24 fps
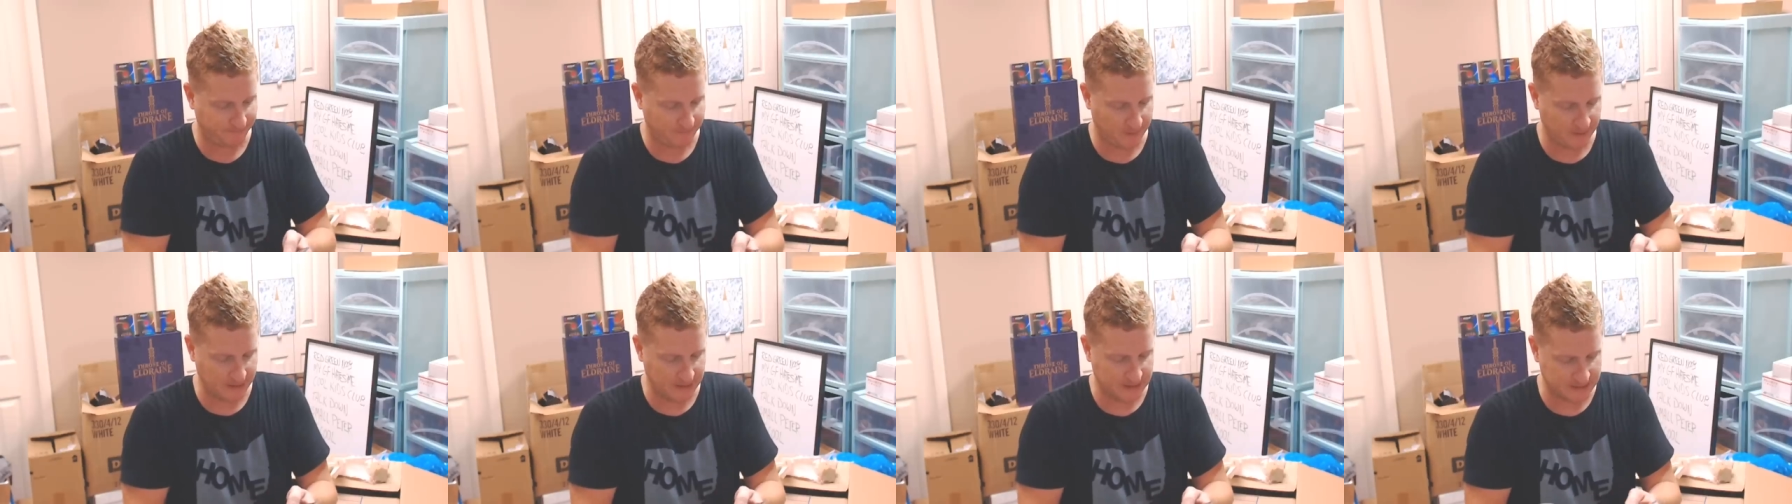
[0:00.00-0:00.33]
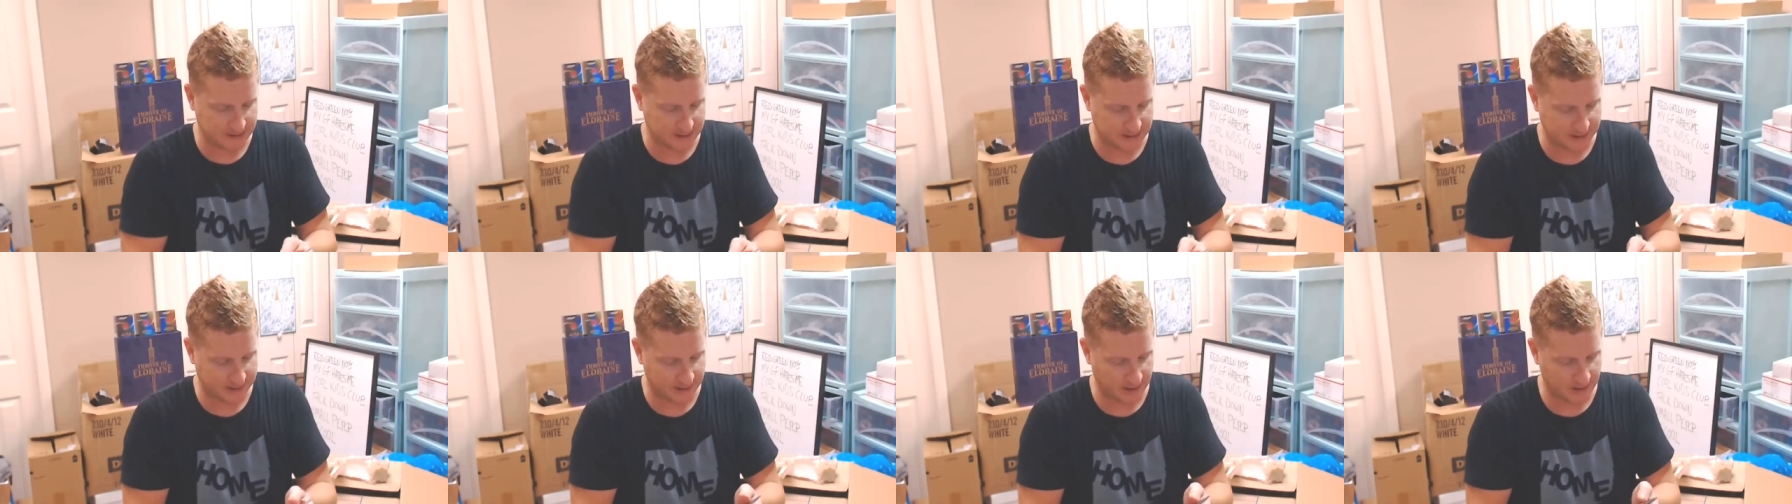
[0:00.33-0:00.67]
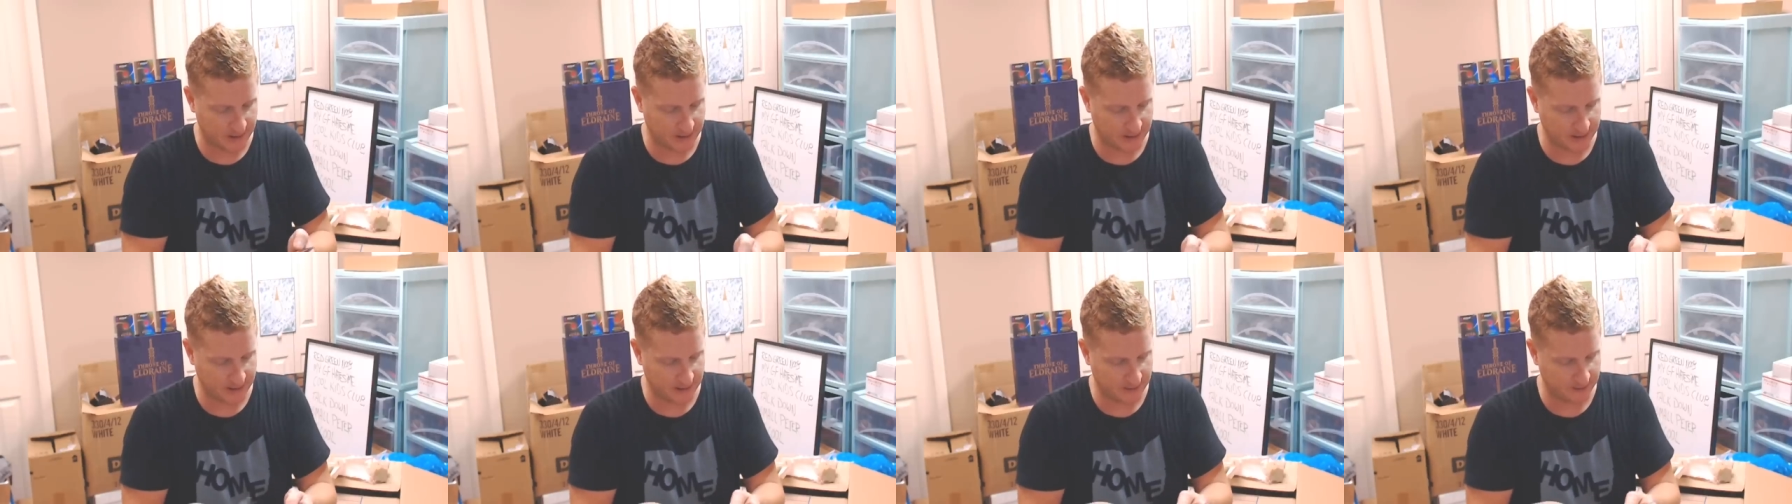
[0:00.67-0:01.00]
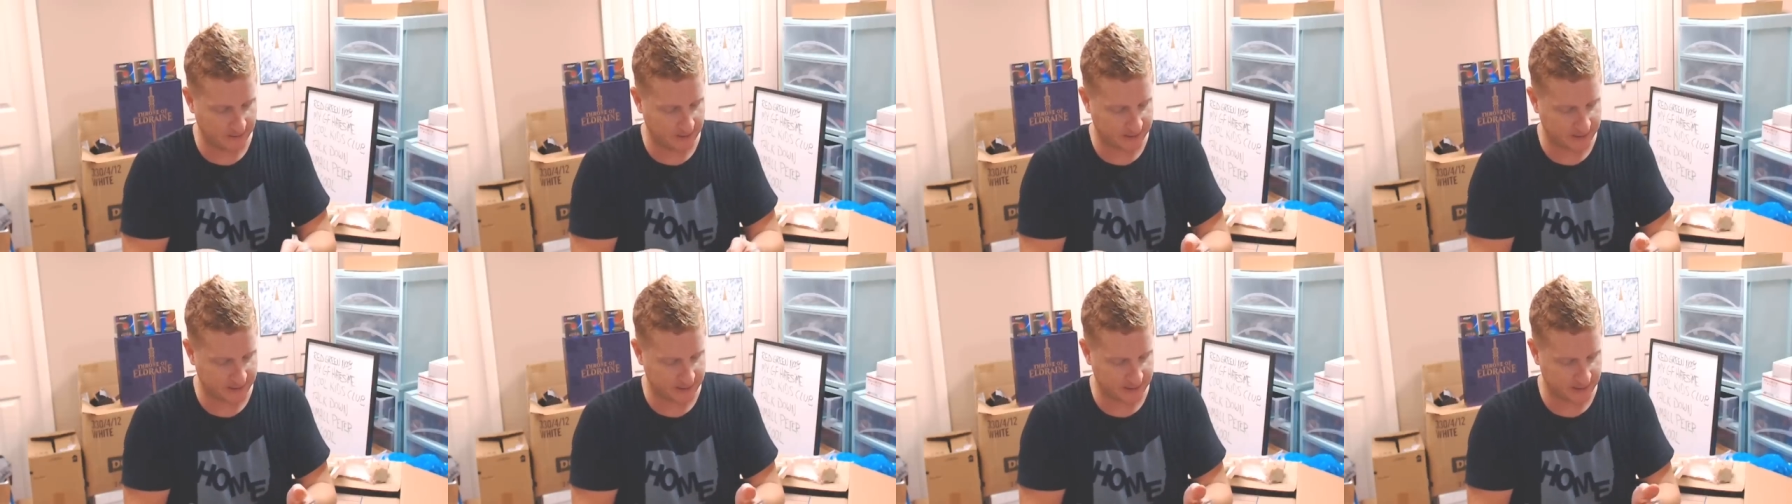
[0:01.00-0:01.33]
This is dirty. Here,
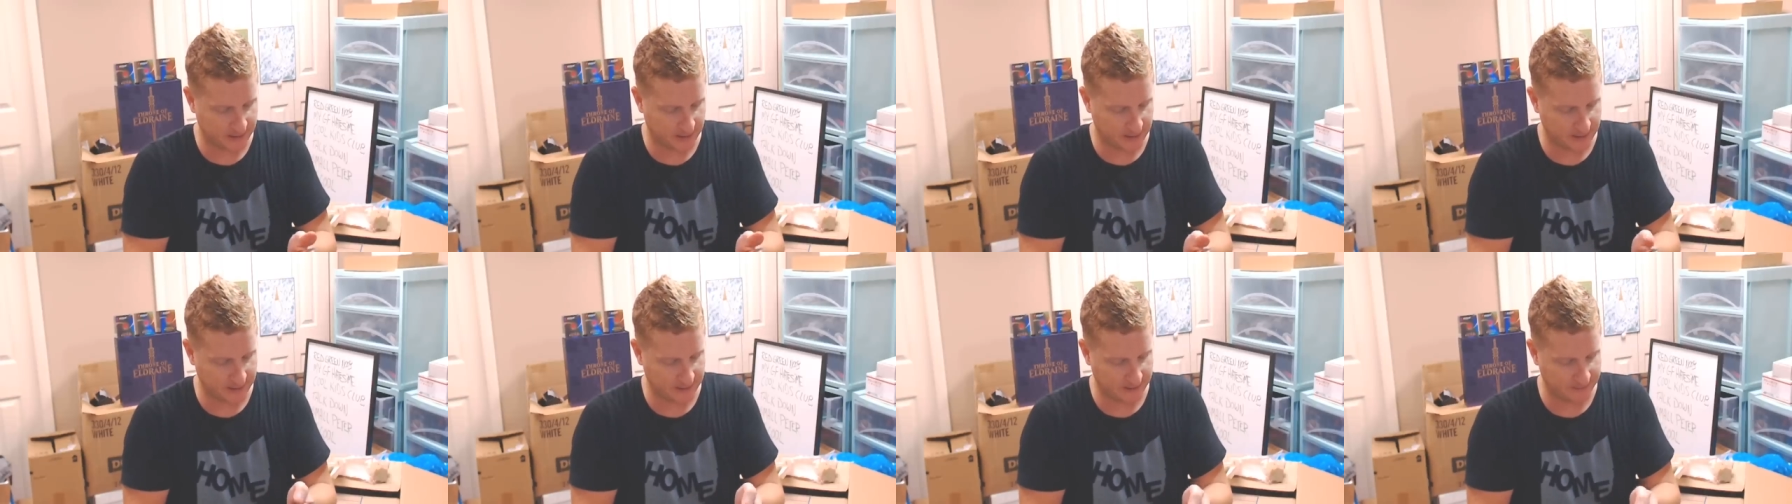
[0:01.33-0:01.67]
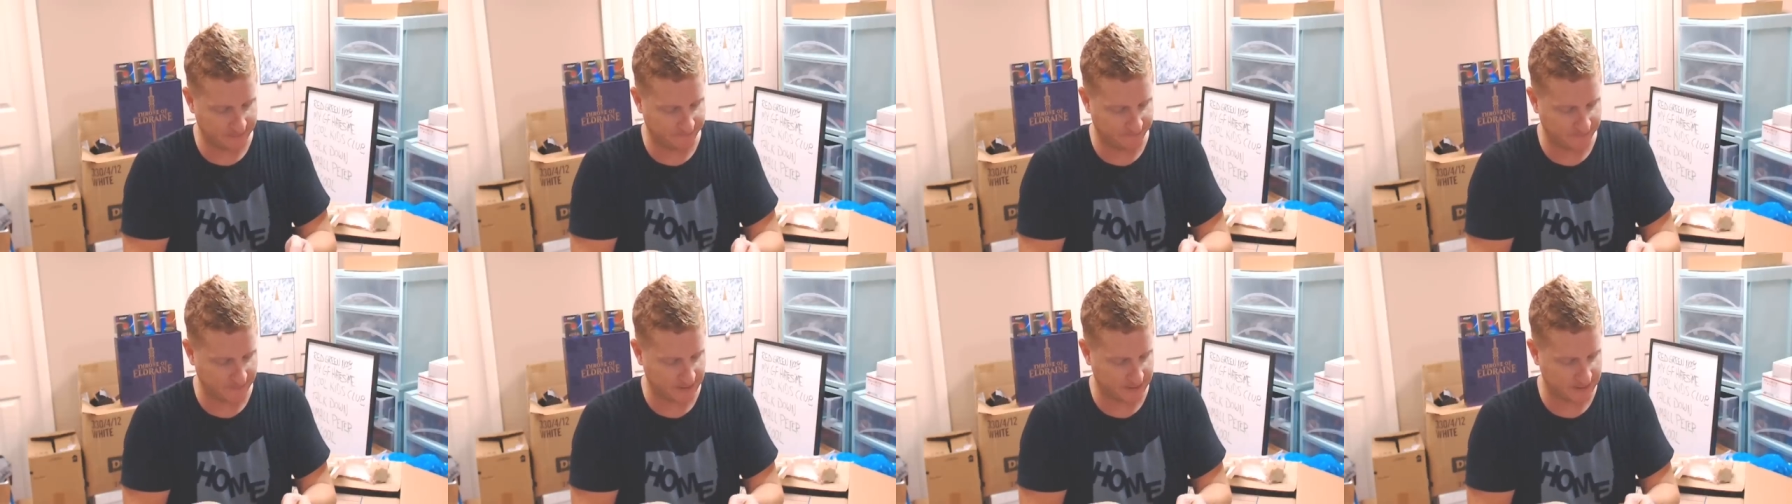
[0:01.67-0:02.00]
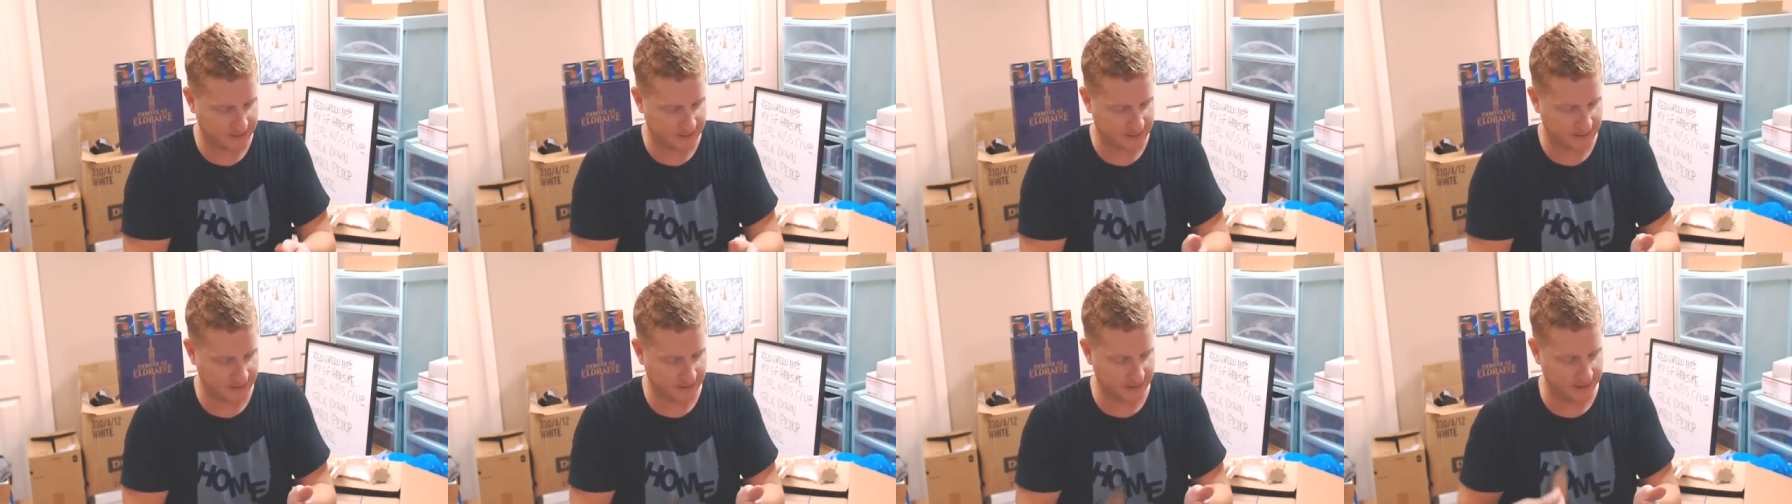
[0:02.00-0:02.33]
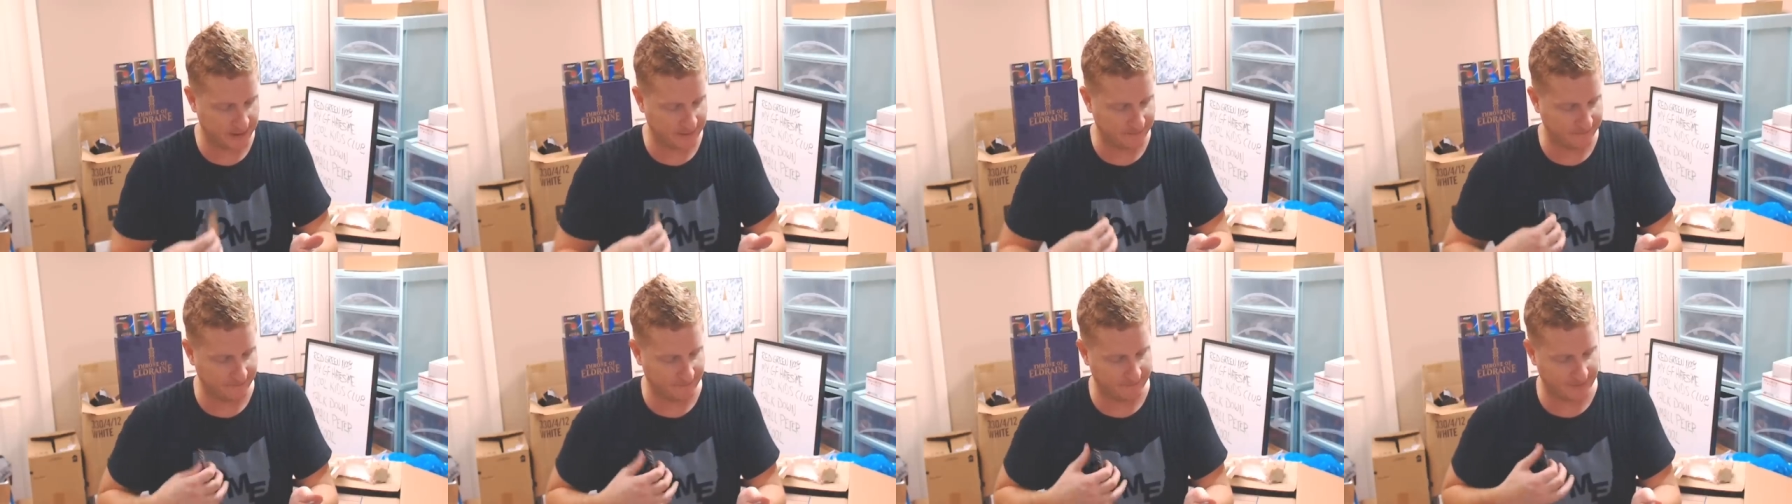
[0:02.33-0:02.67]
this is dirty. This is
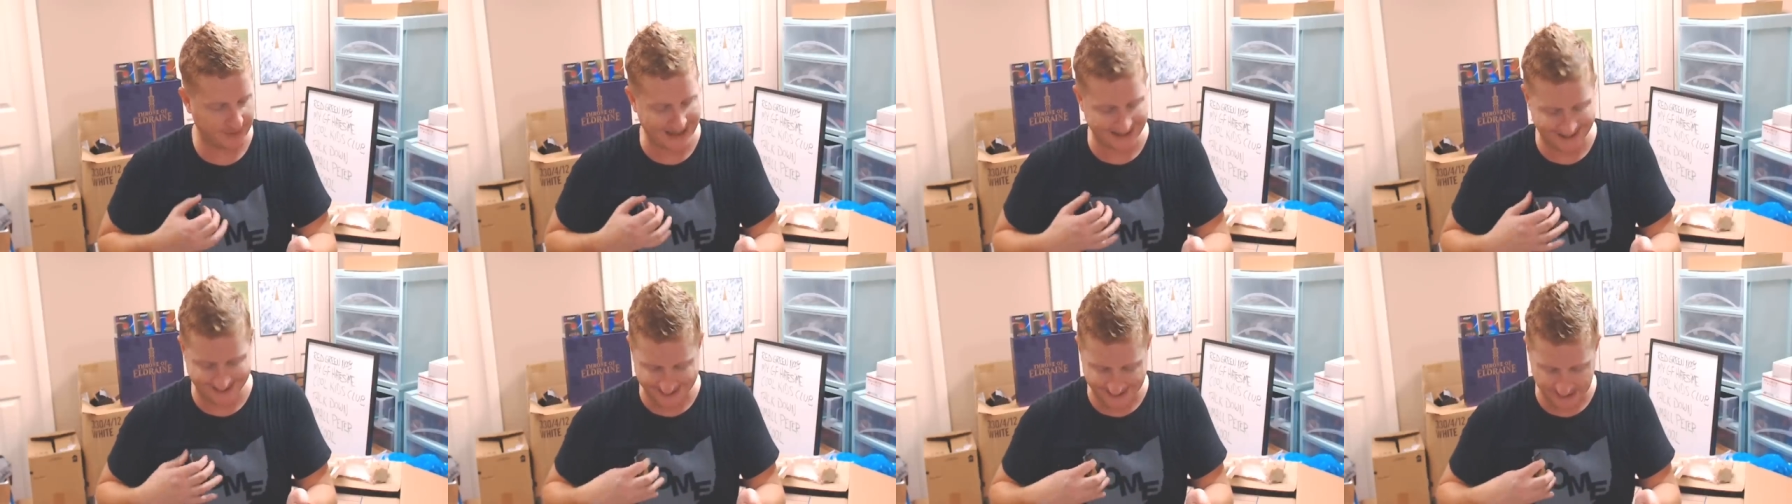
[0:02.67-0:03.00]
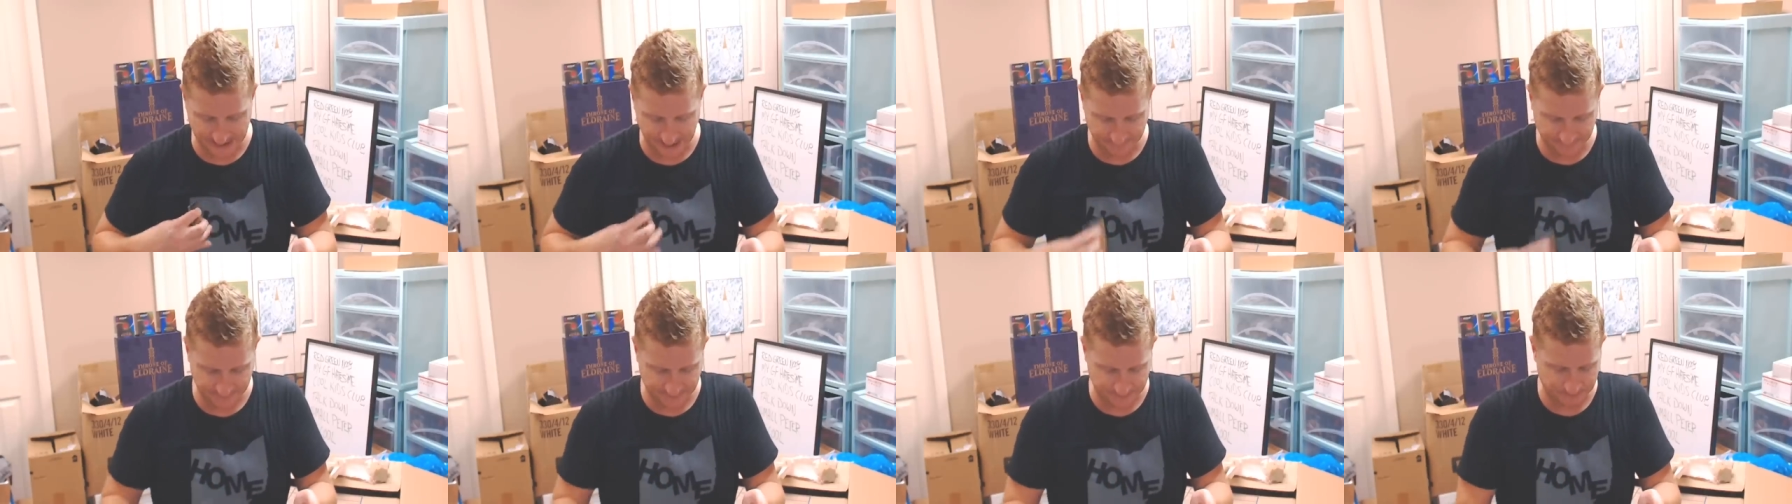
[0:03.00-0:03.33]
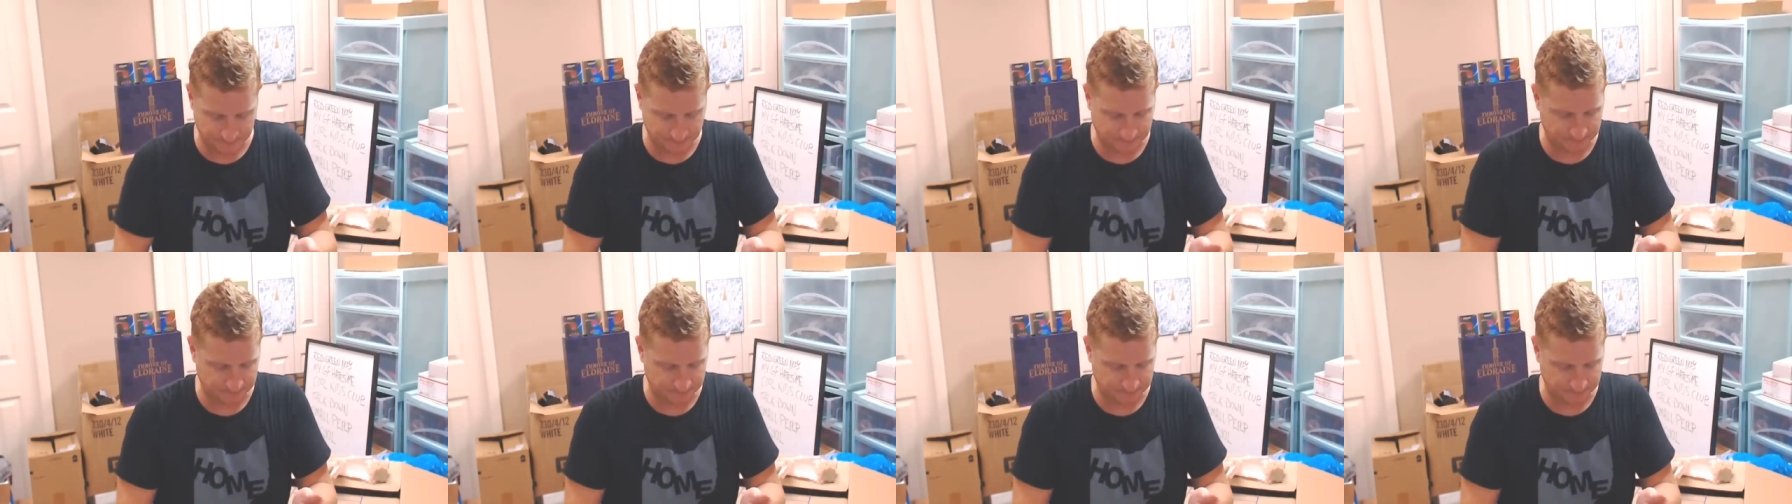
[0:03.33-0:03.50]
dirty. We got Sift.